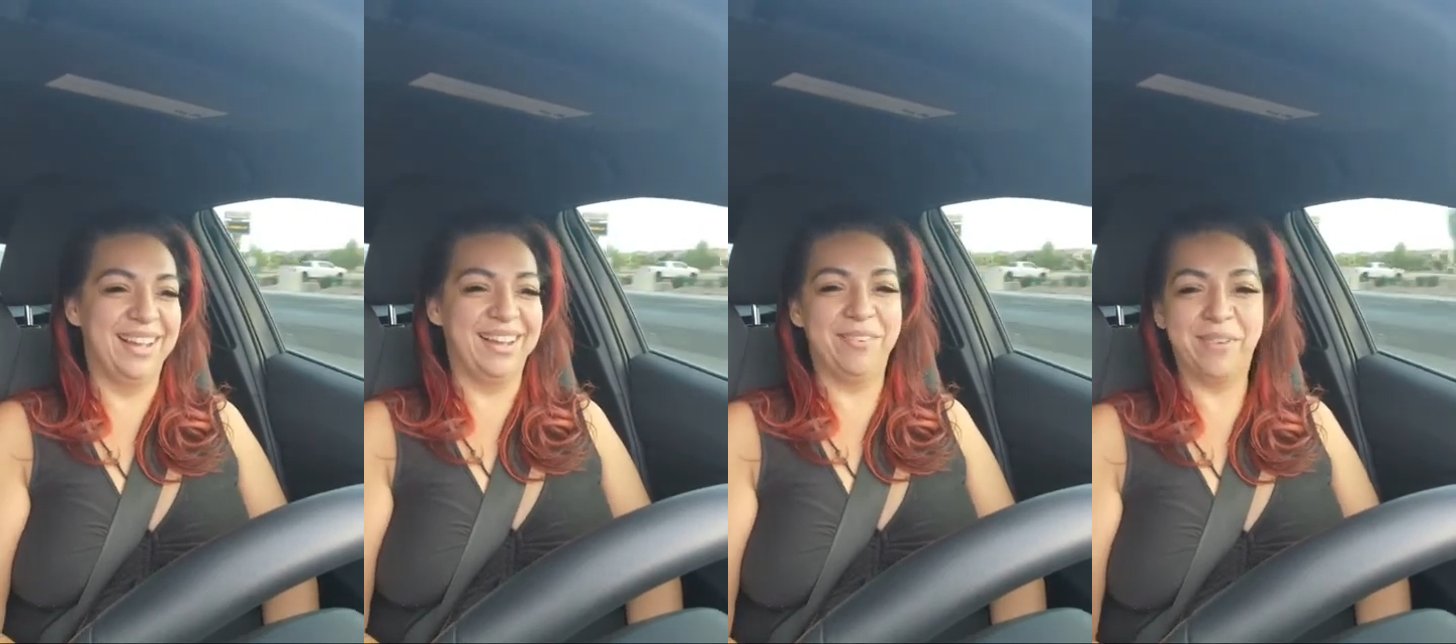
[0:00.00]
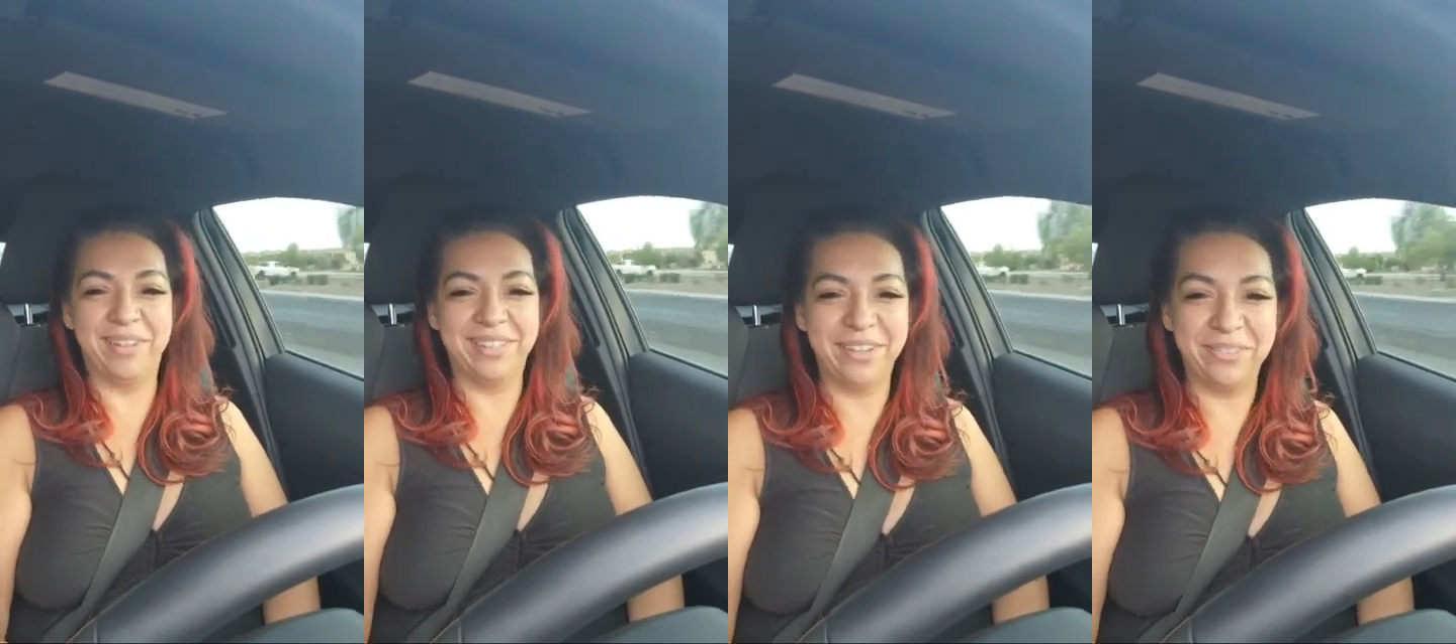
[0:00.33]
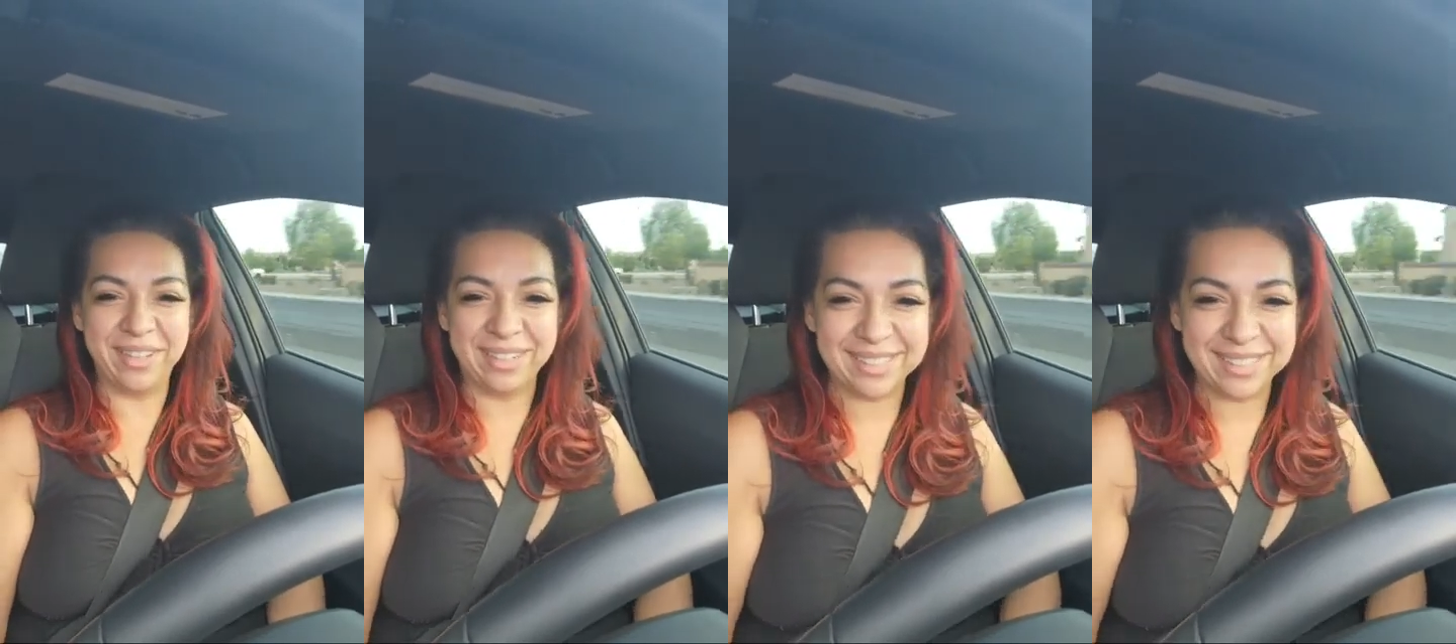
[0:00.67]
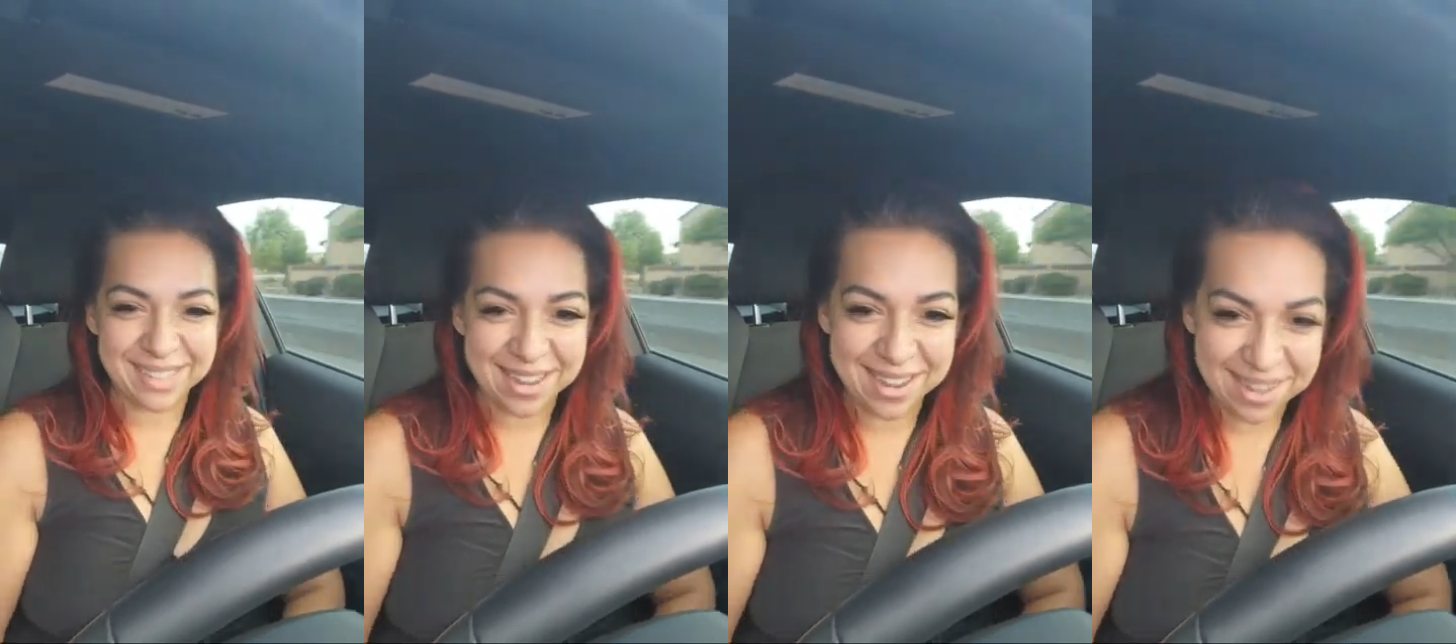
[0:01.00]
what a little thing to
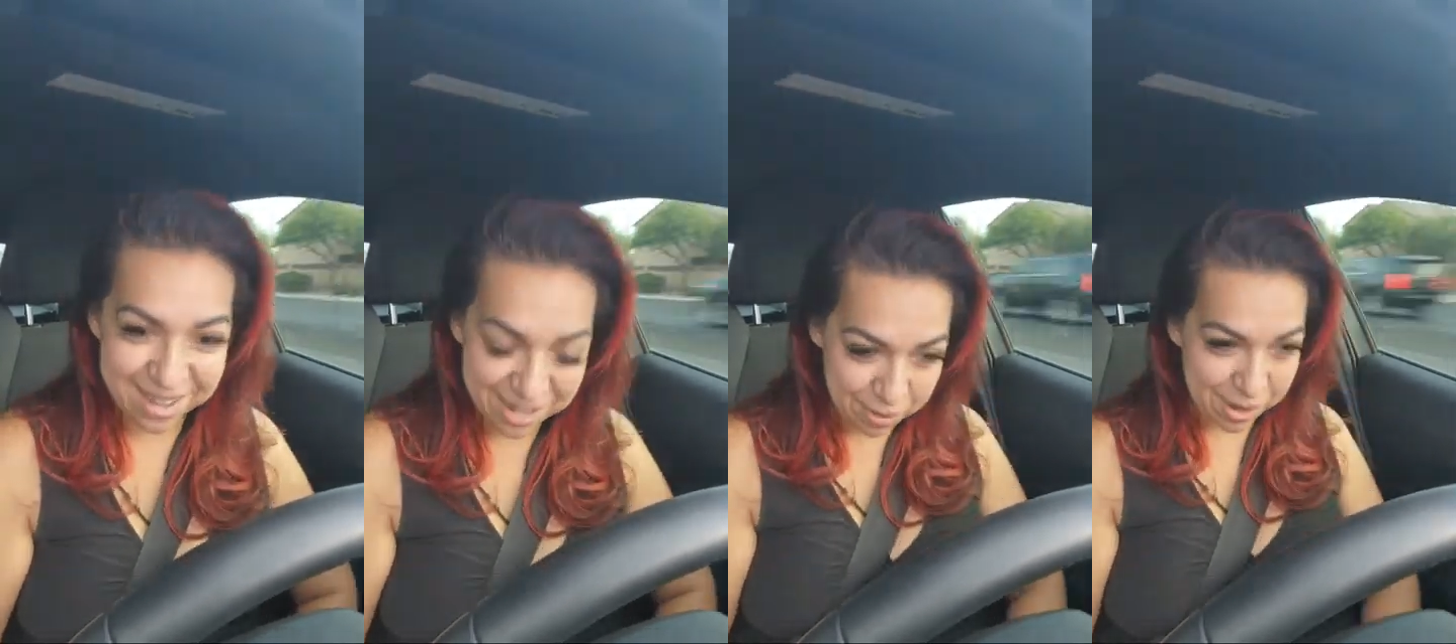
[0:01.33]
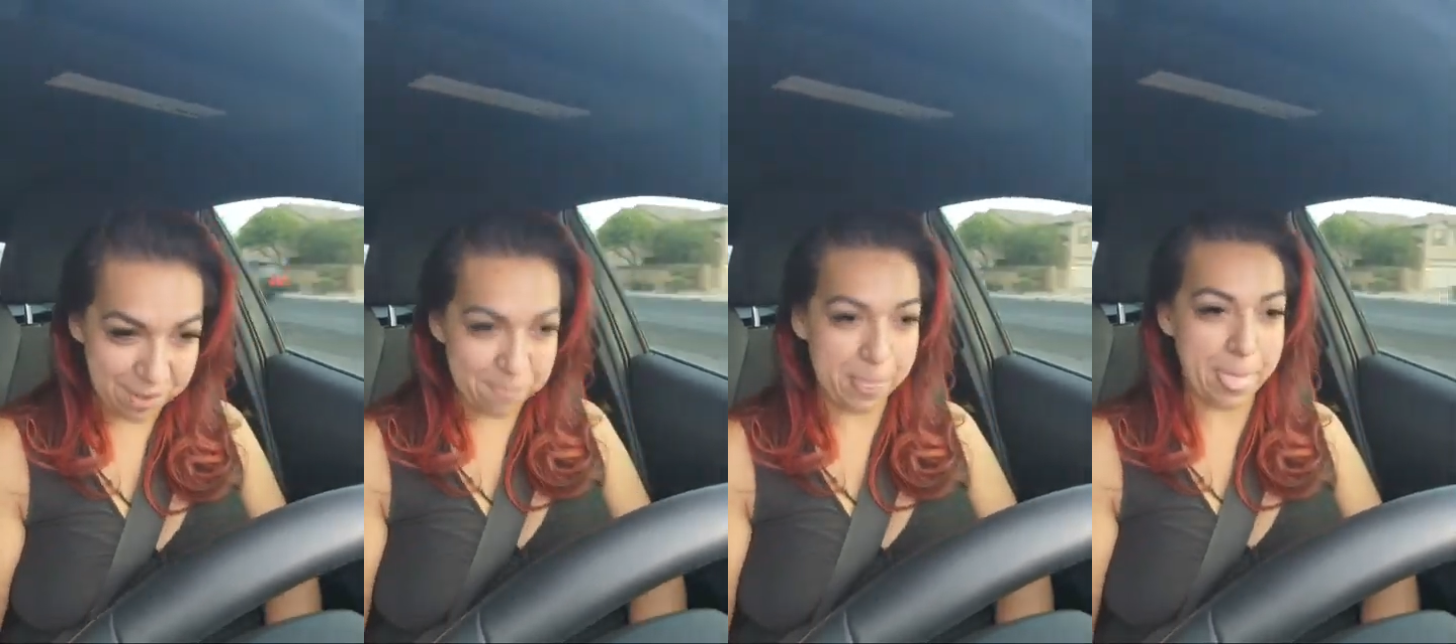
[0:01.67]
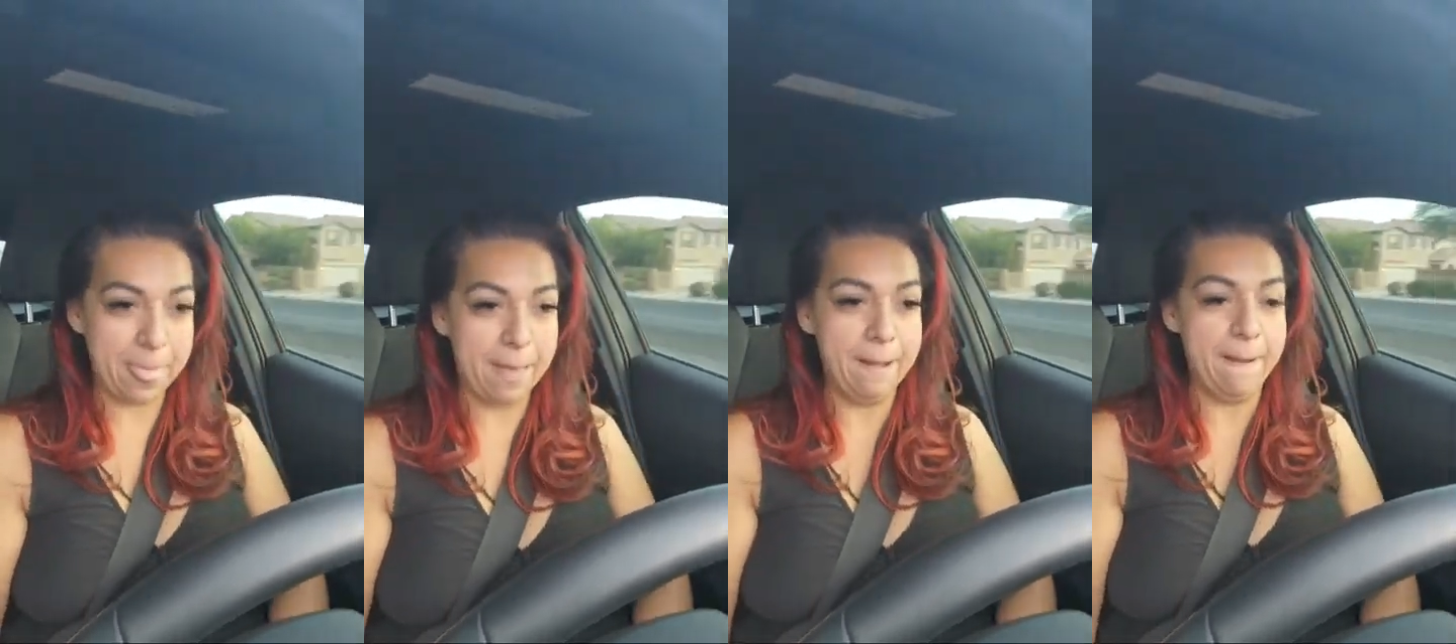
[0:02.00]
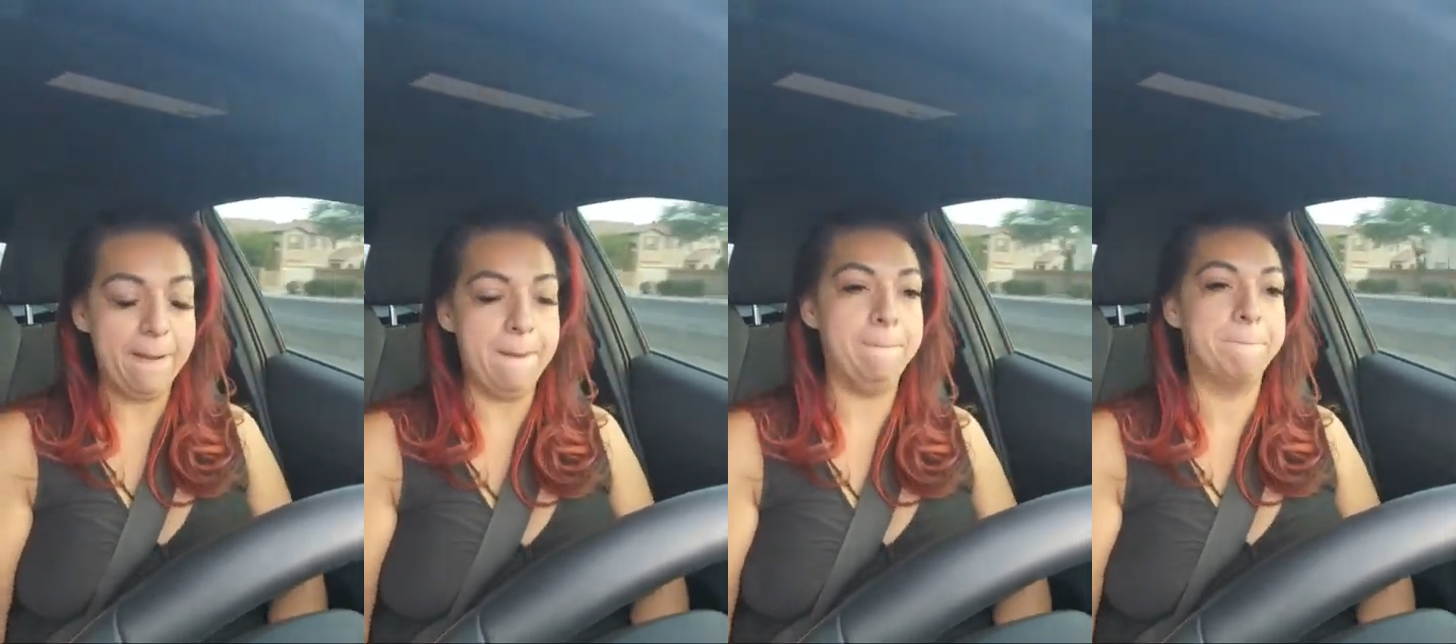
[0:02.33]
say. Anyway,
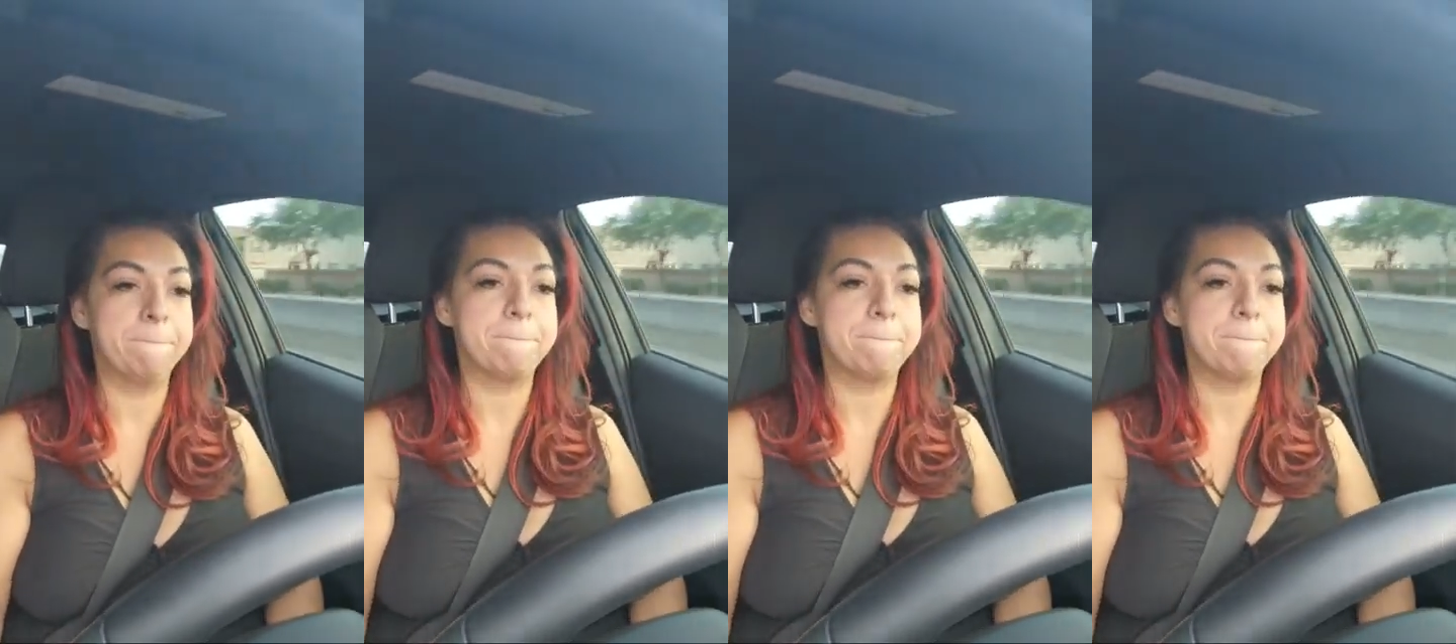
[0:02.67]
um,